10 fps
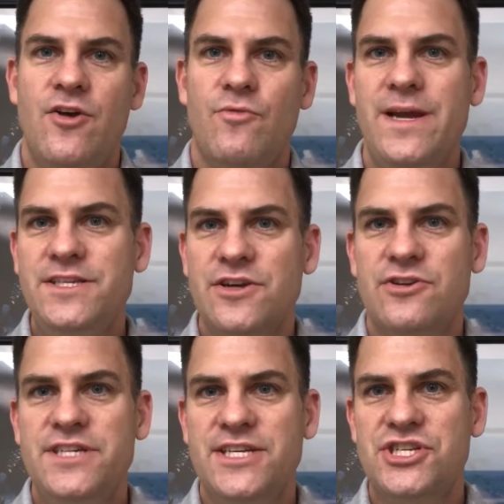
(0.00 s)

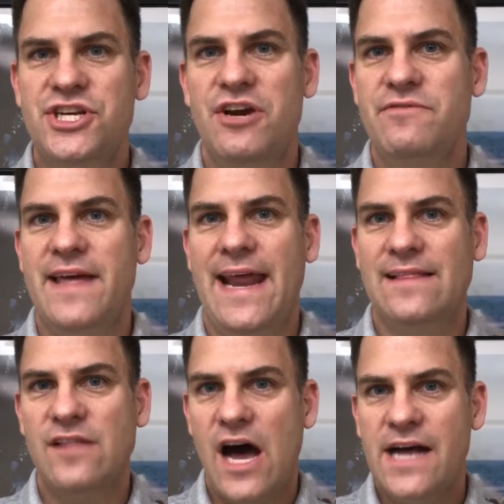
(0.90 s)
Research has shown that
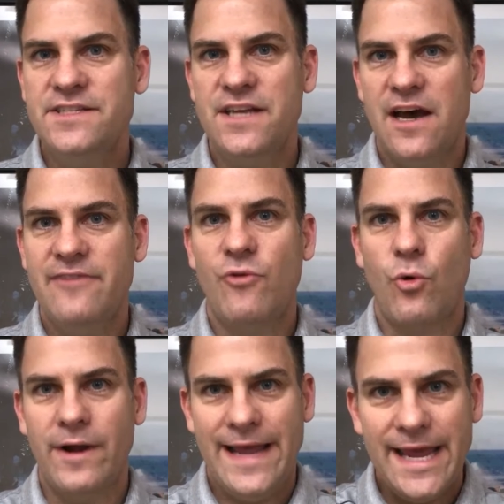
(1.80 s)
a loss of
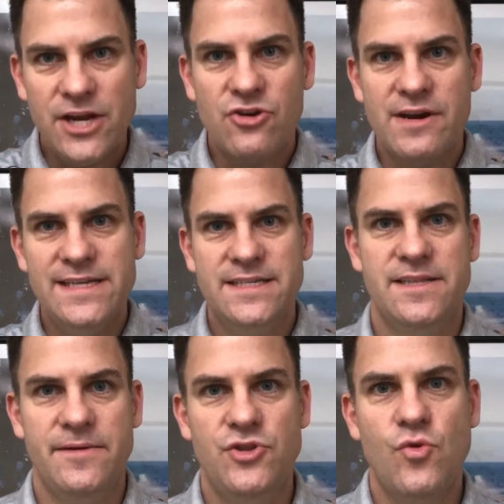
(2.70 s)
or an increase
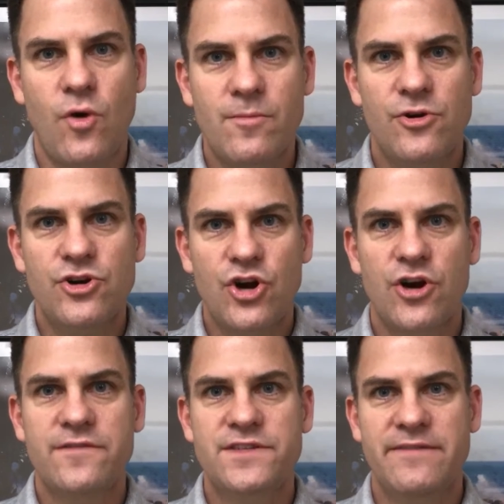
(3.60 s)
in the normal
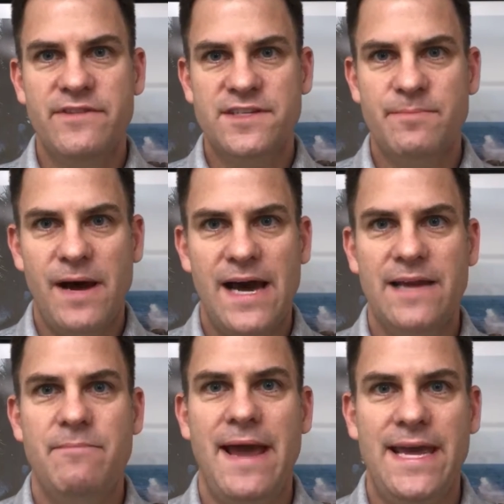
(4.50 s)
curves of the
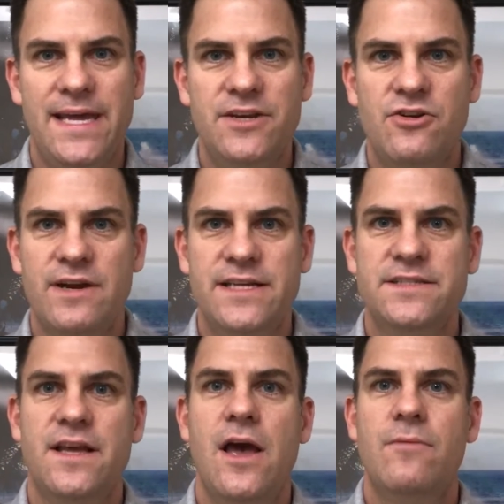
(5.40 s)
spine may increase